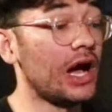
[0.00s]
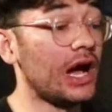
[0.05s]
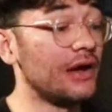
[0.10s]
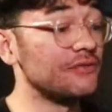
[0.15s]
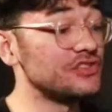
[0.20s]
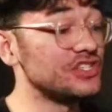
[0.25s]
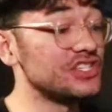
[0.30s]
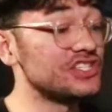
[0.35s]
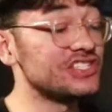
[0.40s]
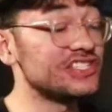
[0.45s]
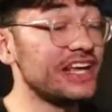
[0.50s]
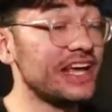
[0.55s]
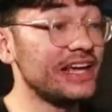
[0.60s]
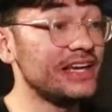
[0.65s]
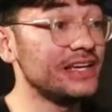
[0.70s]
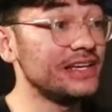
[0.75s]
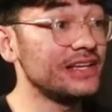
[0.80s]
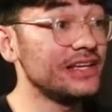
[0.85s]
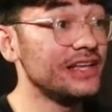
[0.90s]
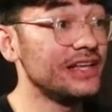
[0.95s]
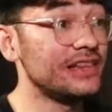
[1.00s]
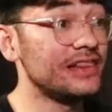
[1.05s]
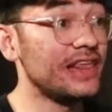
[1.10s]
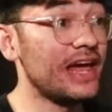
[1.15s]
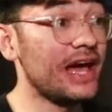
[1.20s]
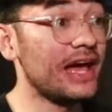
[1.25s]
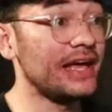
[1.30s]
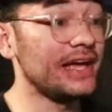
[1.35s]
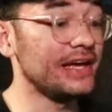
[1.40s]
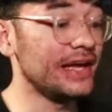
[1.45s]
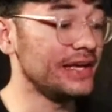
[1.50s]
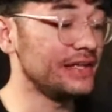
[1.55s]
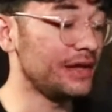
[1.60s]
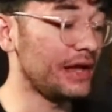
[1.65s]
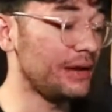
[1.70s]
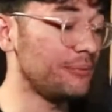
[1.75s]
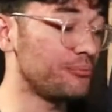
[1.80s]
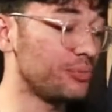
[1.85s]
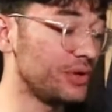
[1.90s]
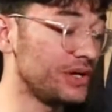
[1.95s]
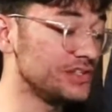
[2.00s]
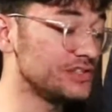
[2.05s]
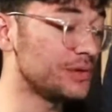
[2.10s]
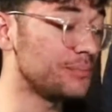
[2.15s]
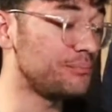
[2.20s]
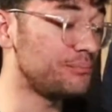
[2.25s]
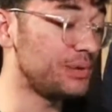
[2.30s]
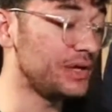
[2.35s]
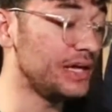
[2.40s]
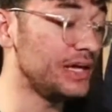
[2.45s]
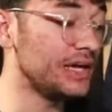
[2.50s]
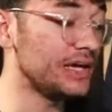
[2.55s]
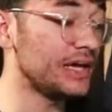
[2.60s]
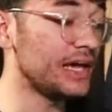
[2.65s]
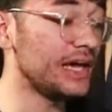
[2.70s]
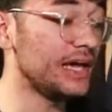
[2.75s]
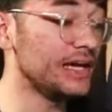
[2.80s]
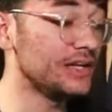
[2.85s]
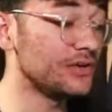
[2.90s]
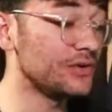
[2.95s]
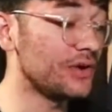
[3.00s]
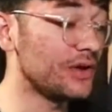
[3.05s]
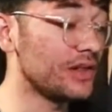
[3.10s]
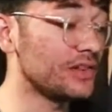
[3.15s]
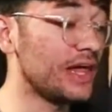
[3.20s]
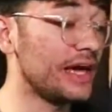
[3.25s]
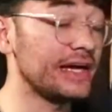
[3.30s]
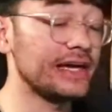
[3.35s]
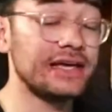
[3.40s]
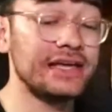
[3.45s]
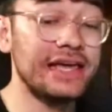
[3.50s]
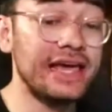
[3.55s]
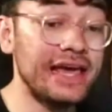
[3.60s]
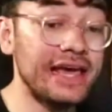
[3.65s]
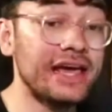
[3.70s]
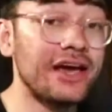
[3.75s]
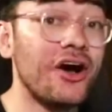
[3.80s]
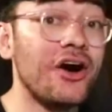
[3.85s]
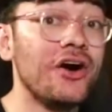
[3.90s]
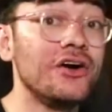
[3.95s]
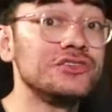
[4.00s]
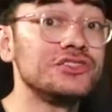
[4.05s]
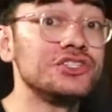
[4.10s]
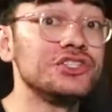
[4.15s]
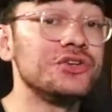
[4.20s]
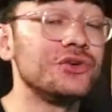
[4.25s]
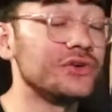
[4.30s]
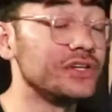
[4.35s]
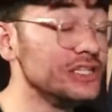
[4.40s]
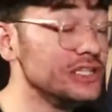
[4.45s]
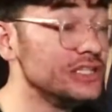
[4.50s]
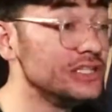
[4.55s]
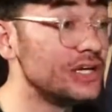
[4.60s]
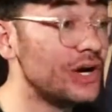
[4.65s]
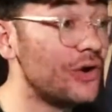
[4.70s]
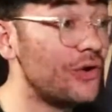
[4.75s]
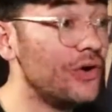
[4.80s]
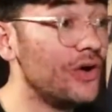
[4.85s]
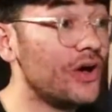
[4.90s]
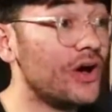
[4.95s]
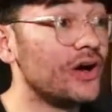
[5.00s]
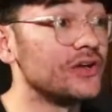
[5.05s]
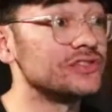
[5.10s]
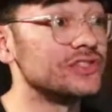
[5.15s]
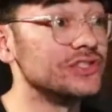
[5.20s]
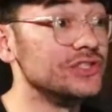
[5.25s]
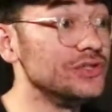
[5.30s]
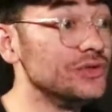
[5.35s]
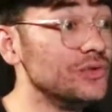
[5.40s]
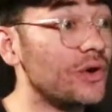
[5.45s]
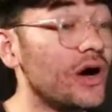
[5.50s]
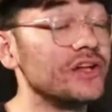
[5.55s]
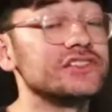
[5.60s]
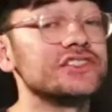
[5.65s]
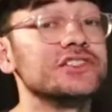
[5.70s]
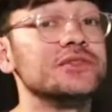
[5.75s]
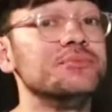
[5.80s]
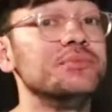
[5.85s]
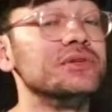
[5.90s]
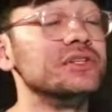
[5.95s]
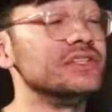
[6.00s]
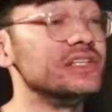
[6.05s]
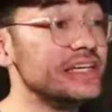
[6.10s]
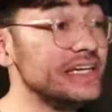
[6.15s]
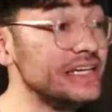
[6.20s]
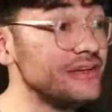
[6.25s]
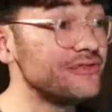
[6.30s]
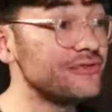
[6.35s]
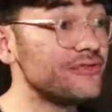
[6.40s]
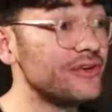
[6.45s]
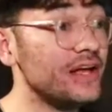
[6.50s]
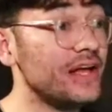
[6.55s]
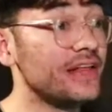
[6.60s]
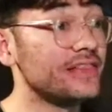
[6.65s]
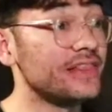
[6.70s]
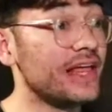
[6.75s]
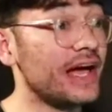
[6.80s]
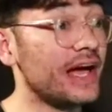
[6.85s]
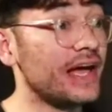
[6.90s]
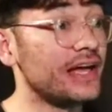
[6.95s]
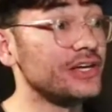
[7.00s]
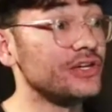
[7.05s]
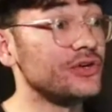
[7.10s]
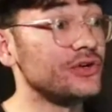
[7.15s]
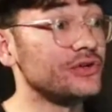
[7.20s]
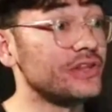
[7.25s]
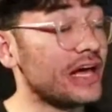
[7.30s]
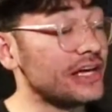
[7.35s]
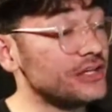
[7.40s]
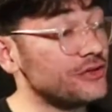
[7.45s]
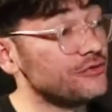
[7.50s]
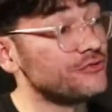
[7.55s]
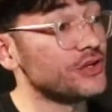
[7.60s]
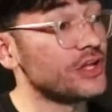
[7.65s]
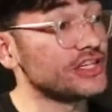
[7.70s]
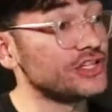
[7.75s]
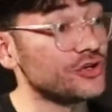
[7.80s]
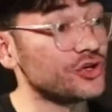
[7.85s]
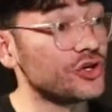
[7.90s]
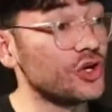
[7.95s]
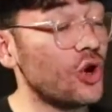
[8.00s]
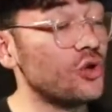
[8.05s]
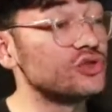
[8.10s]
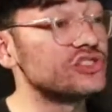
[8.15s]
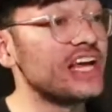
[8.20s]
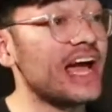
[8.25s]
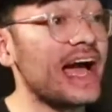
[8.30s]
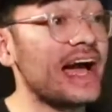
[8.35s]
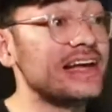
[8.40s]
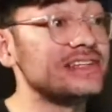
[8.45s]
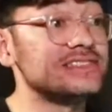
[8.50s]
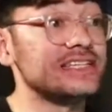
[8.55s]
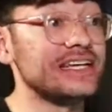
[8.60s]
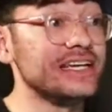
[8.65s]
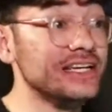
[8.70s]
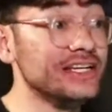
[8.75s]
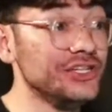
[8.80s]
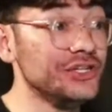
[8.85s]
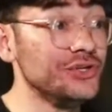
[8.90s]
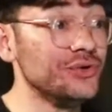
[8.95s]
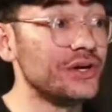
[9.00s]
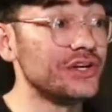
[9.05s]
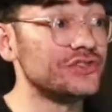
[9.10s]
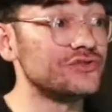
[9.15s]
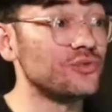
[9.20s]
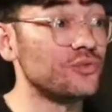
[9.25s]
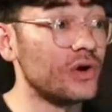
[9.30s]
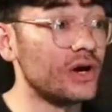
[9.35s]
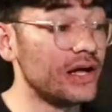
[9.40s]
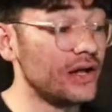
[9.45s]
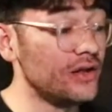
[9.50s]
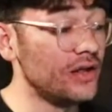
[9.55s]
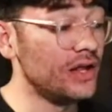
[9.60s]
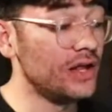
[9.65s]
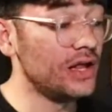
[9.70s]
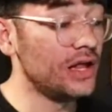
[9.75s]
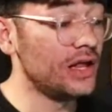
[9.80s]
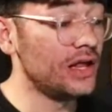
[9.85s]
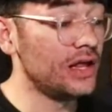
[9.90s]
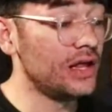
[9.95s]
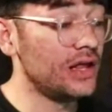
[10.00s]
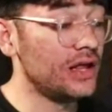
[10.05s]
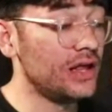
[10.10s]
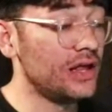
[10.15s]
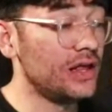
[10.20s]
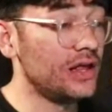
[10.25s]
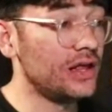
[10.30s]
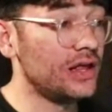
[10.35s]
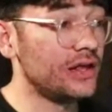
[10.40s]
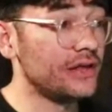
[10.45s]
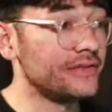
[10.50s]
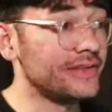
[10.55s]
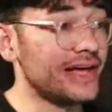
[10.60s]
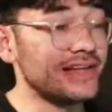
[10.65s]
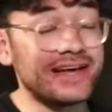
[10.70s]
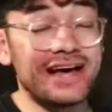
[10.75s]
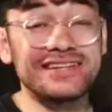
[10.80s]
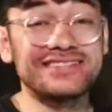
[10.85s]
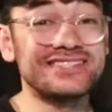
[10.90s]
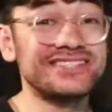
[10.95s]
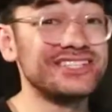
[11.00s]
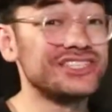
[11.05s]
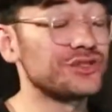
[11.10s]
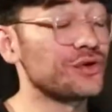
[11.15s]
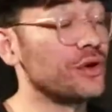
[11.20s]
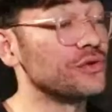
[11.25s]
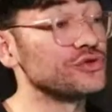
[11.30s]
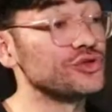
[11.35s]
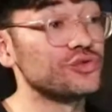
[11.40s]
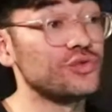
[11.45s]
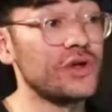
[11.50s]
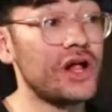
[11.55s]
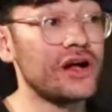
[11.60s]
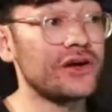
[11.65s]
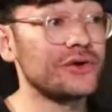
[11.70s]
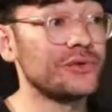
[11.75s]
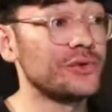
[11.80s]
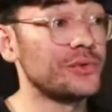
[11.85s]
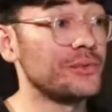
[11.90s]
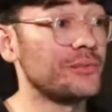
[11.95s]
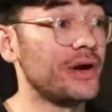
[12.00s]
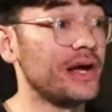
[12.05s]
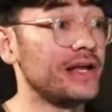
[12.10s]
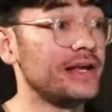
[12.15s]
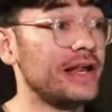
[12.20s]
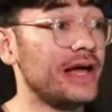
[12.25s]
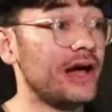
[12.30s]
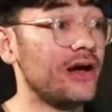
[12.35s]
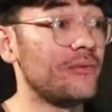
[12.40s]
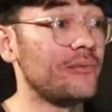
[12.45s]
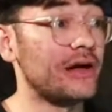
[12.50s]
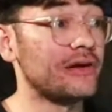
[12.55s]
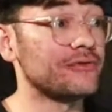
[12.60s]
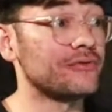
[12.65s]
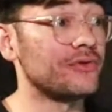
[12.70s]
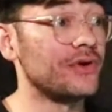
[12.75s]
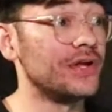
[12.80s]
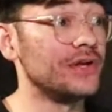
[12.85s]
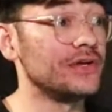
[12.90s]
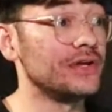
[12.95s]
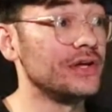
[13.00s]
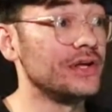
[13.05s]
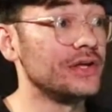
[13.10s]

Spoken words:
I'm just saying that it brings a big hit onto your ego, onto you, onto the belief that you feel like your coach has in you as well. That's a disgruntled locker room right now, my friend.